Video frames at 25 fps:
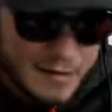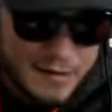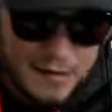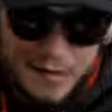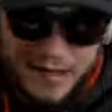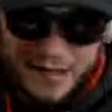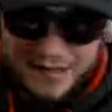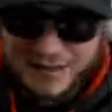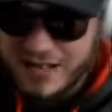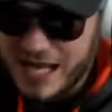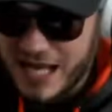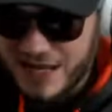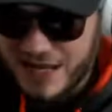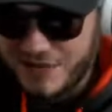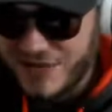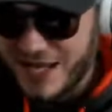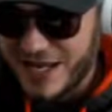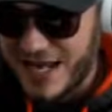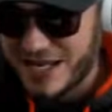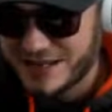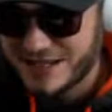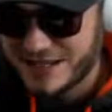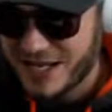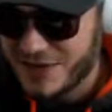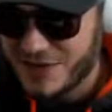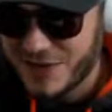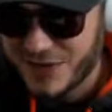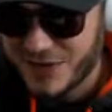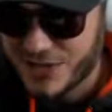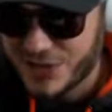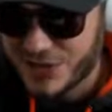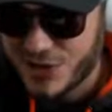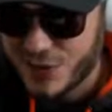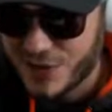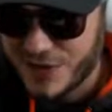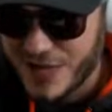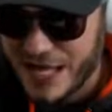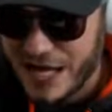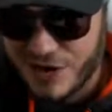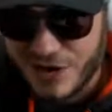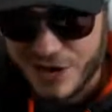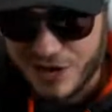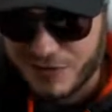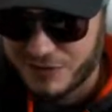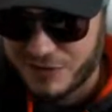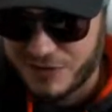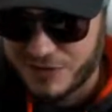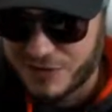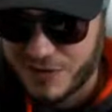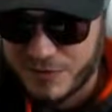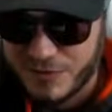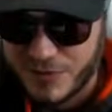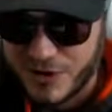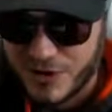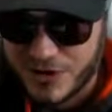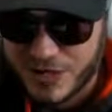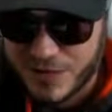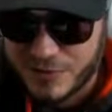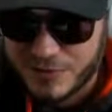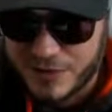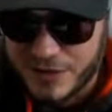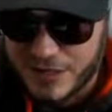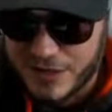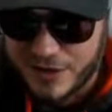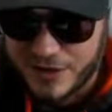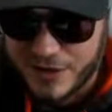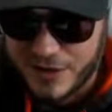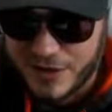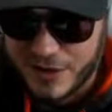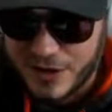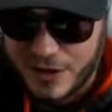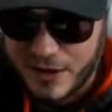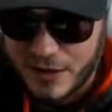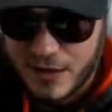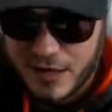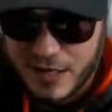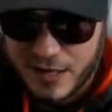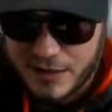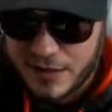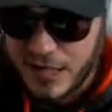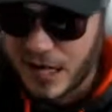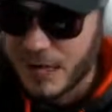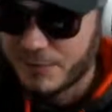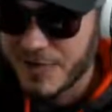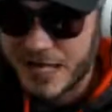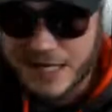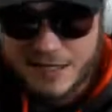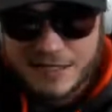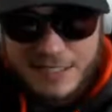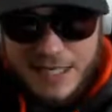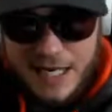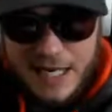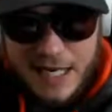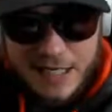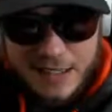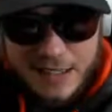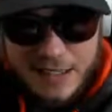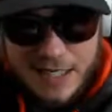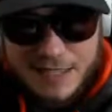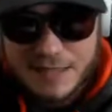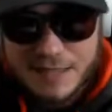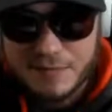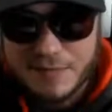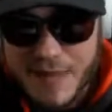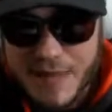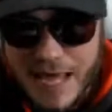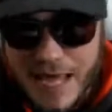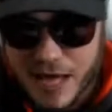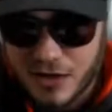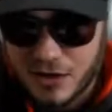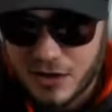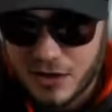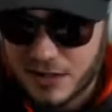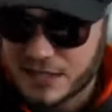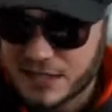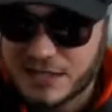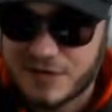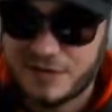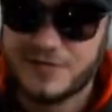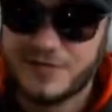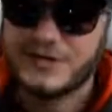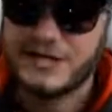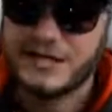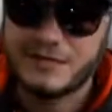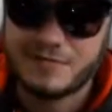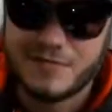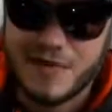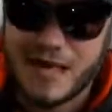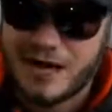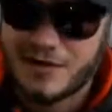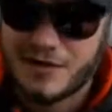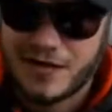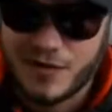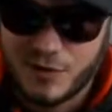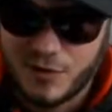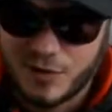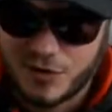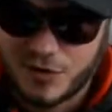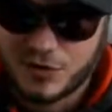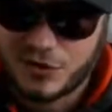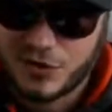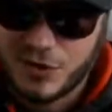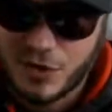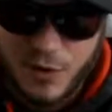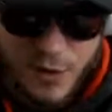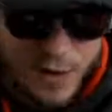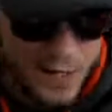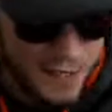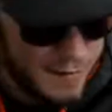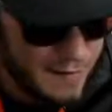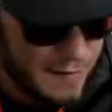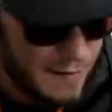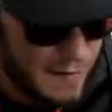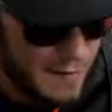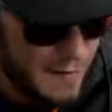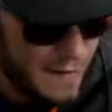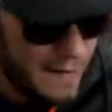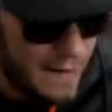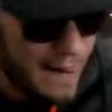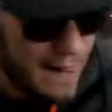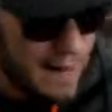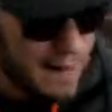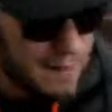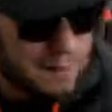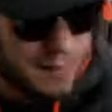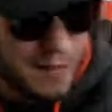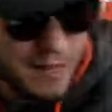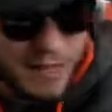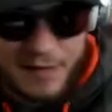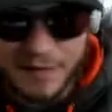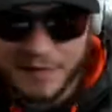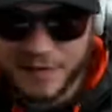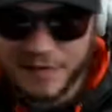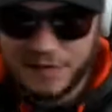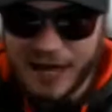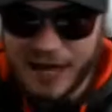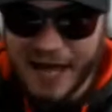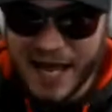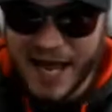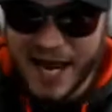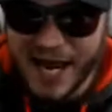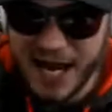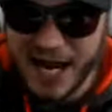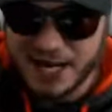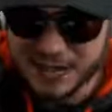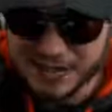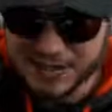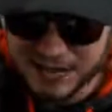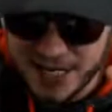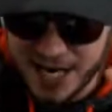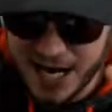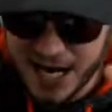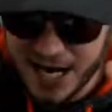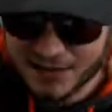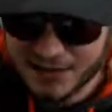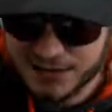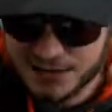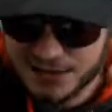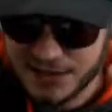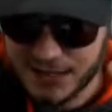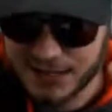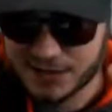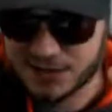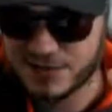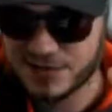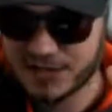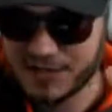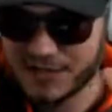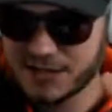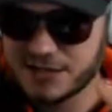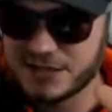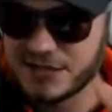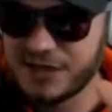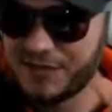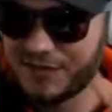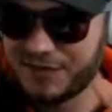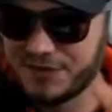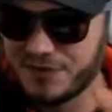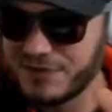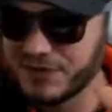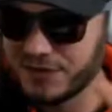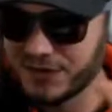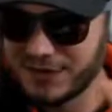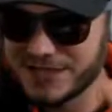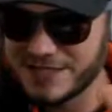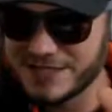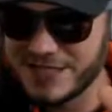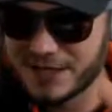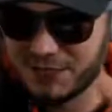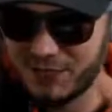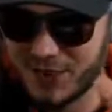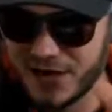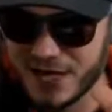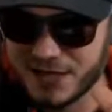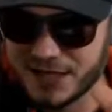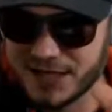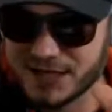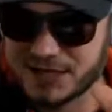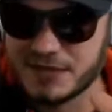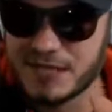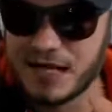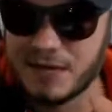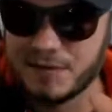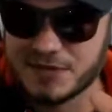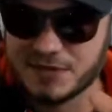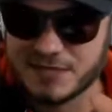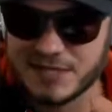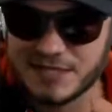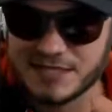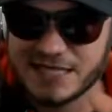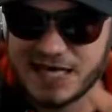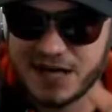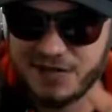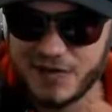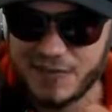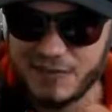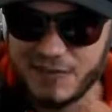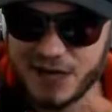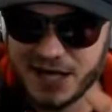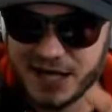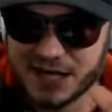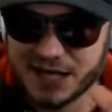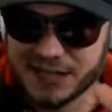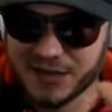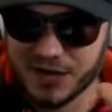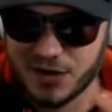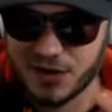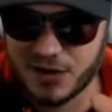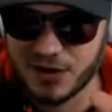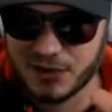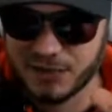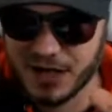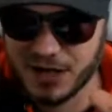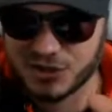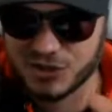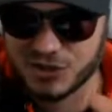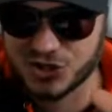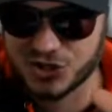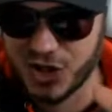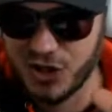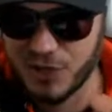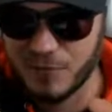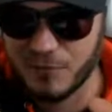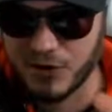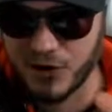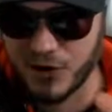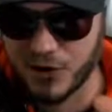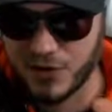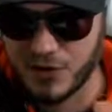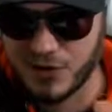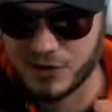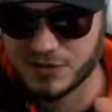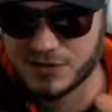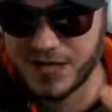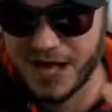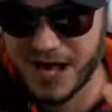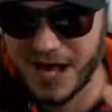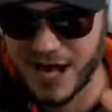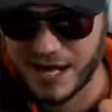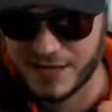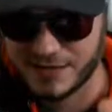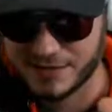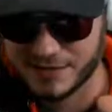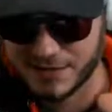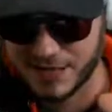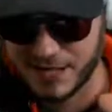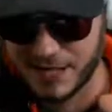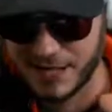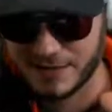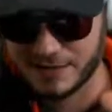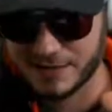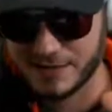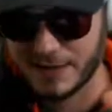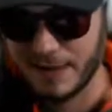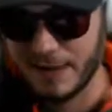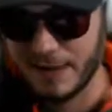A lot of it has nothing to do with how good of a football player they are. Now, I'm not saying it doesn't matter, because if it didn't matter, they wouldn't do it. But the hand size thing. So this is the reason I'm bringing this up is because everybody has heard about Joe Burrow's hand size.